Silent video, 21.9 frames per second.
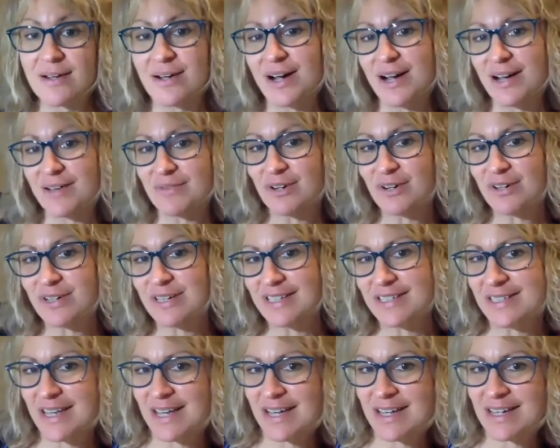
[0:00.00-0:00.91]
I've already
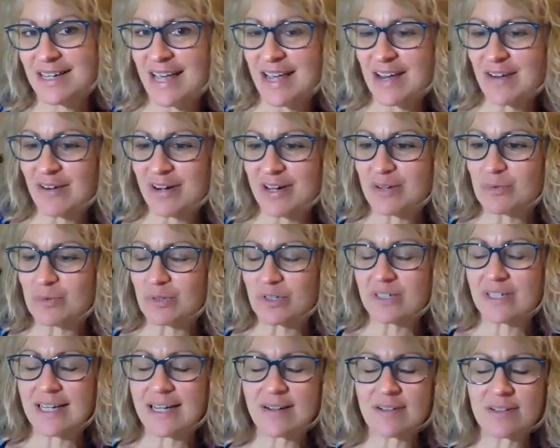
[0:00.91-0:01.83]
done a great
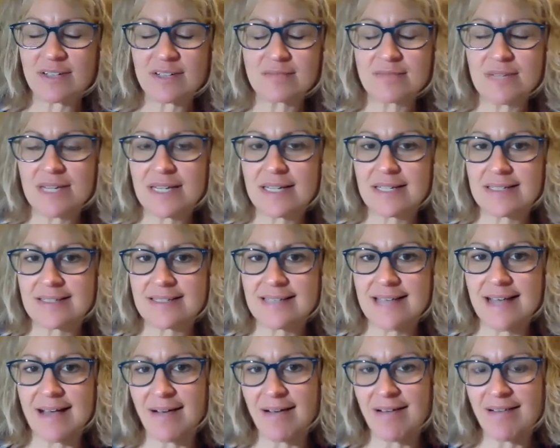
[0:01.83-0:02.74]
workout on my
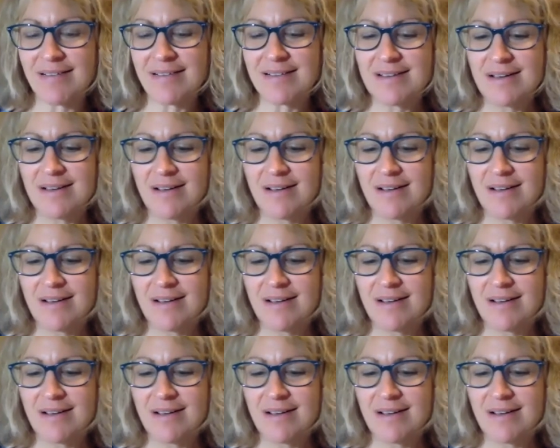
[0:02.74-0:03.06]
gazelle.